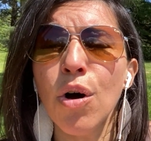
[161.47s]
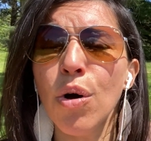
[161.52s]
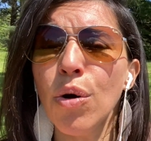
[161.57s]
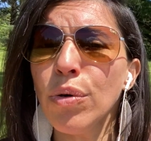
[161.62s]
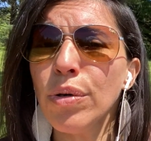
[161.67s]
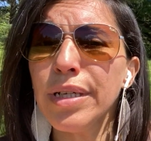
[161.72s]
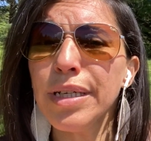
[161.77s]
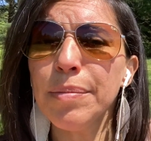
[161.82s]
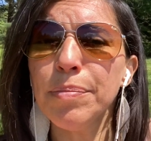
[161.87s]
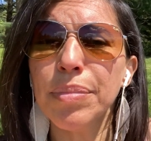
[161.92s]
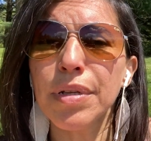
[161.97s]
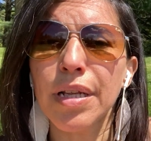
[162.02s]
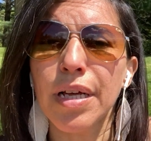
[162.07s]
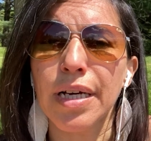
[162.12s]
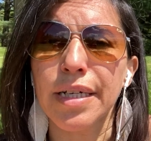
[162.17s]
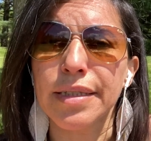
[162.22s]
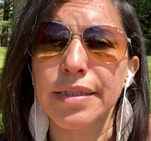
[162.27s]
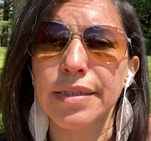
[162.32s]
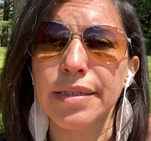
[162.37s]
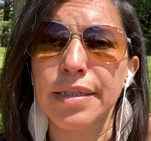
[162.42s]
holy
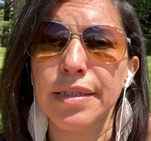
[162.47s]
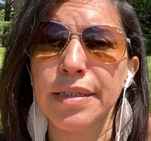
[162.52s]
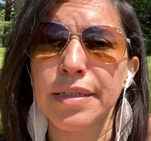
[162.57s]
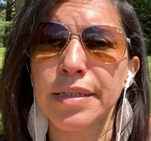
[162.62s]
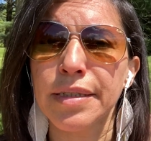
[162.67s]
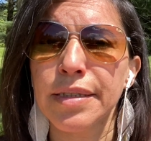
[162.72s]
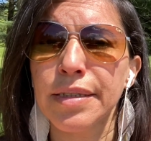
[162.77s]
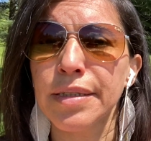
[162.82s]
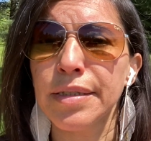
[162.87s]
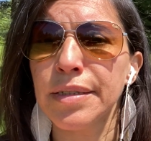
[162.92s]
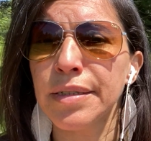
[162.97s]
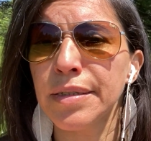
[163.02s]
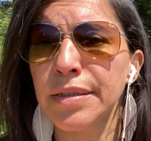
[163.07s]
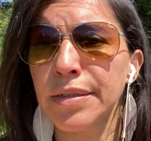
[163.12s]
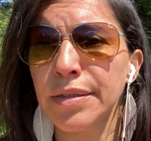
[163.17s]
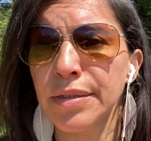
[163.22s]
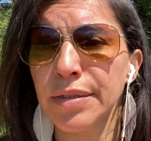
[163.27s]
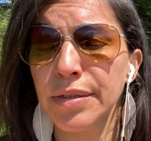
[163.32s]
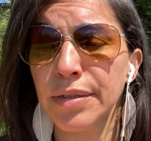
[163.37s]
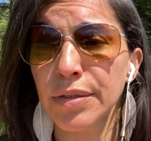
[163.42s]
blood
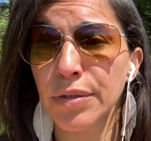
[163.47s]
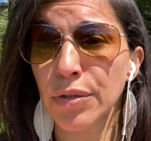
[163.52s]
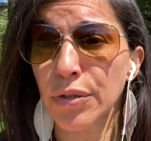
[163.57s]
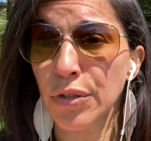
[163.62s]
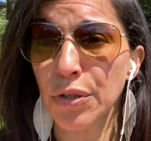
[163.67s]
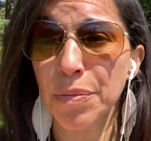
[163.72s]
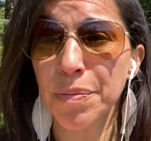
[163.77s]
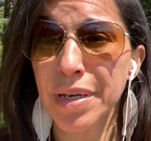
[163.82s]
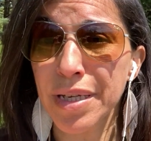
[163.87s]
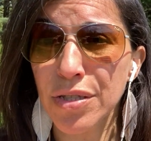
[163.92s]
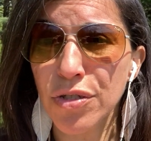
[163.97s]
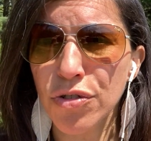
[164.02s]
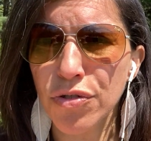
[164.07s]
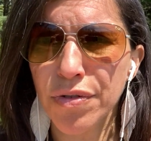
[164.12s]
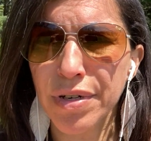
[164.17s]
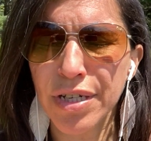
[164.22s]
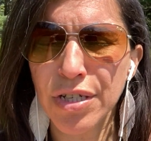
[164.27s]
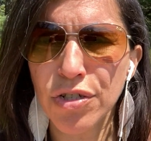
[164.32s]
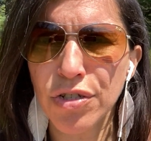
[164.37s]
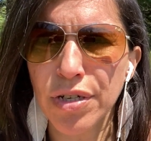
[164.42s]
or your
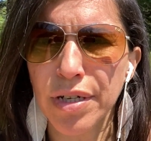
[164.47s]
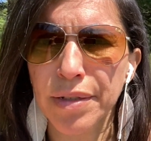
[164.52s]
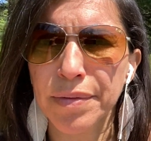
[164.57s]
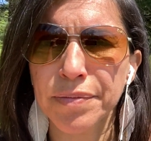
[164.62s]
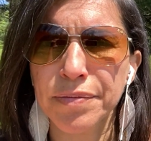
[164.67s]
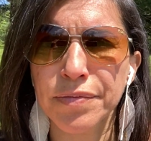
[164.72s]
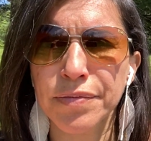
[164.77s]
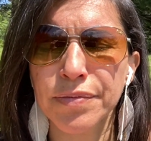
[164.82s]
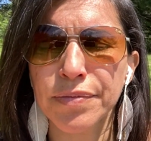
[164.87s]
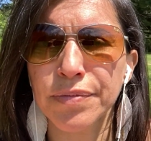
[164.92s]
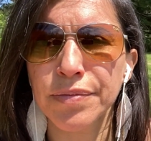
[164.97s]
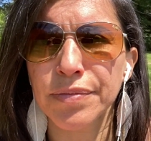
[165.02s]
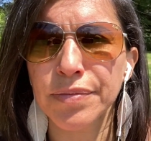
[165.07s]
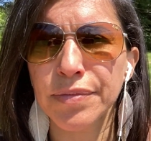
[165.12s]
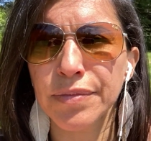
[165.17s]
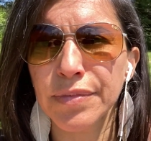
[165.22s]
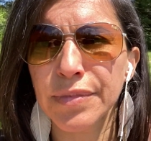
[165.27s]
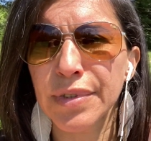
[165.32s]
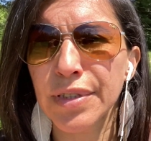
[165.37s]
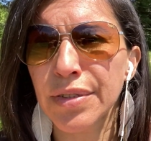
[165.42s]
menstruation,
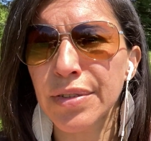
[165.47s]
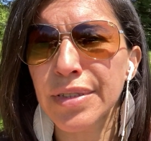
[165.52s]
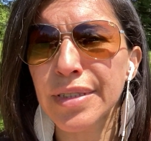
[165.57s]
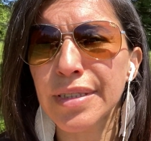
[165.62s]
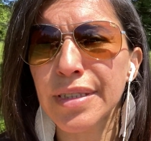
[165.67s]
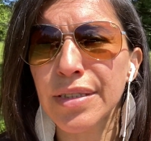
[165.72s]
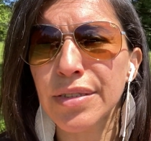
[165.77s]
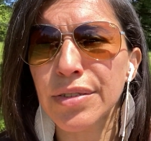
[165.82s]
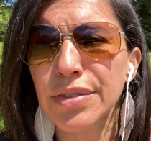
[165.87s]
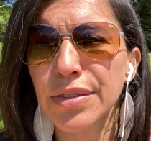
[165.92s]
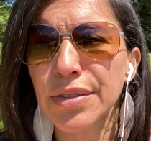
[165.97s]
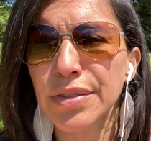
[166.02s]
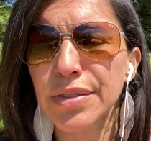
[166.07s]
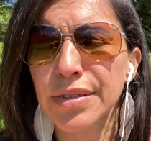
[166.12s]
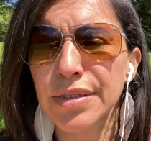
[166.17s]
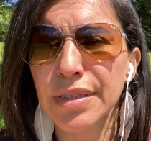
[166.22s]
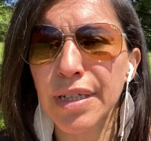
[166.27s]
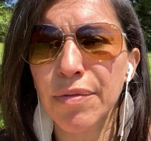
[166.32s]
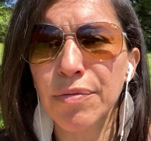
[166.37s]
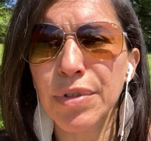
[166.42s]
dear sisters,
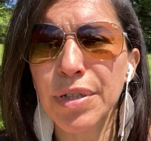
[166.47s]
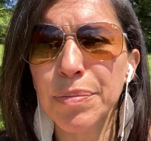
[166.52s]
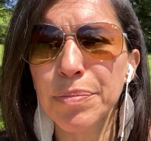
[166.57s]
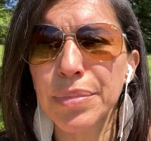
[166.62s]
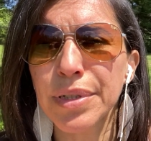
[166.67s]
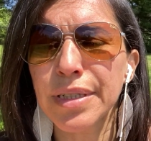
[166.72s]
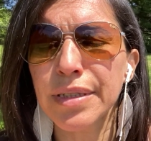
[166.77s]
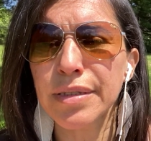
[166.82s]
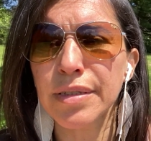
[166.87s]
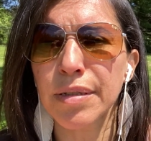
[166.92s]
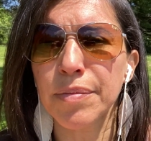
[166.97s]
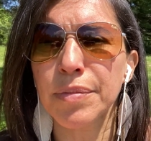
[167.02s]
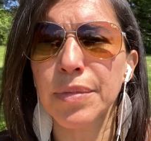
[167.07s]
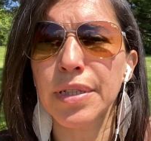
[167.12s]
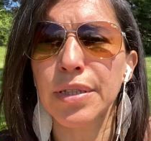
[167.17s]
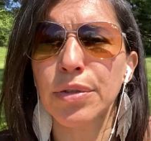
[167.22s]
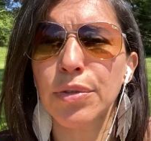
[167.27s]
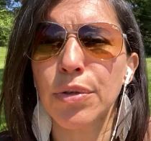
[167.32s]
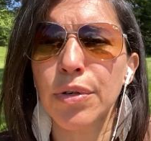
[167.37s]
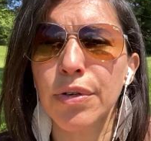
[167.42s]
I want to bring
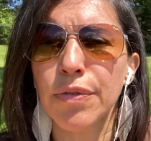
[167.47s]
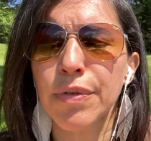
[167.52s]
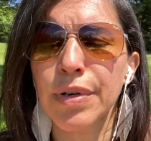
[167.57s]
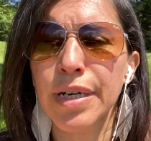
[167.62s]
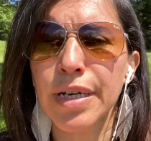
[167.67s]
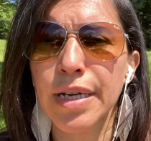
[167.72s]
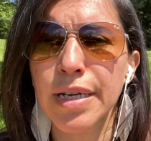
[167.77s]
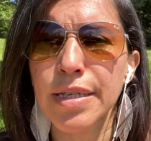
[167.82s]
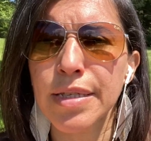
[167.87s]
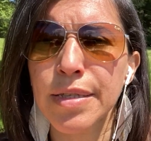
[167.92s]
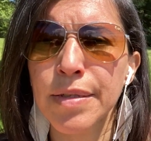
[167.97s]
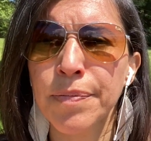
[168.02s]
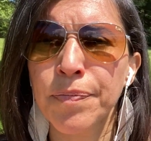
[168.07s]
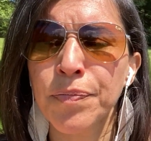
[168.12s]
something to your awareness.